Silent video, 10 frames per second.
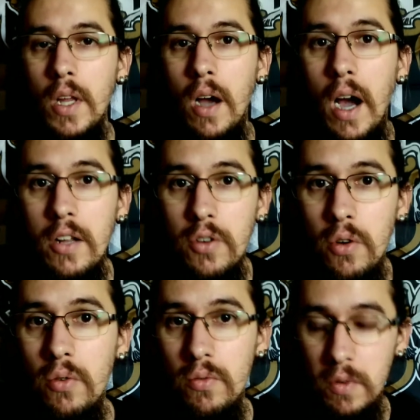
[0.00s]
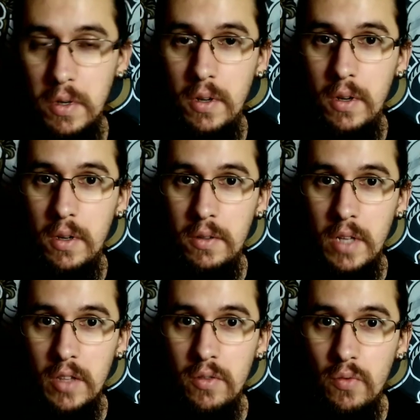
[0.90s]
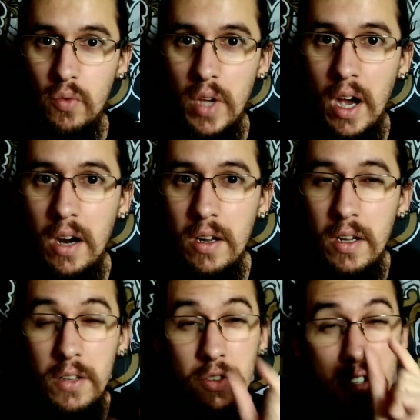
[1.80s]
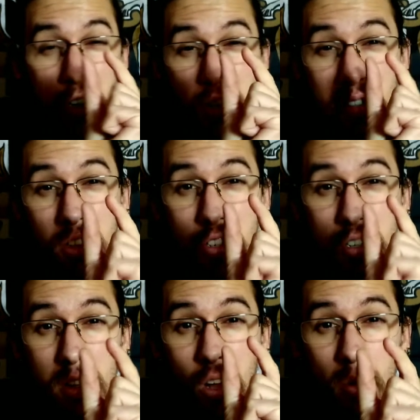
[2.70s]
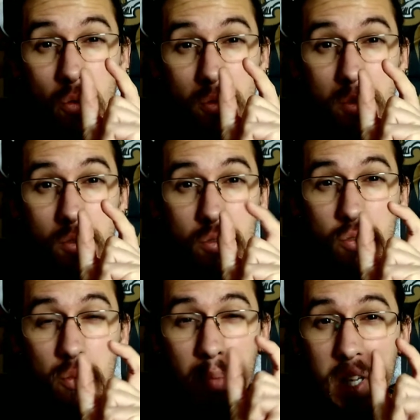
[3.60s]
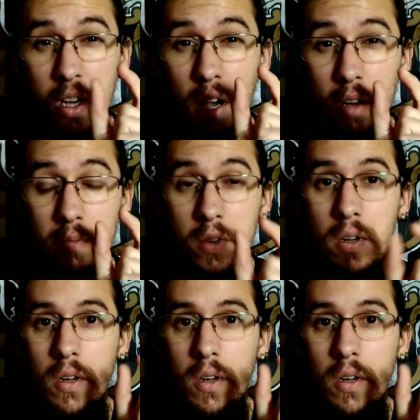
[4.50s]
I know that we are just this close to become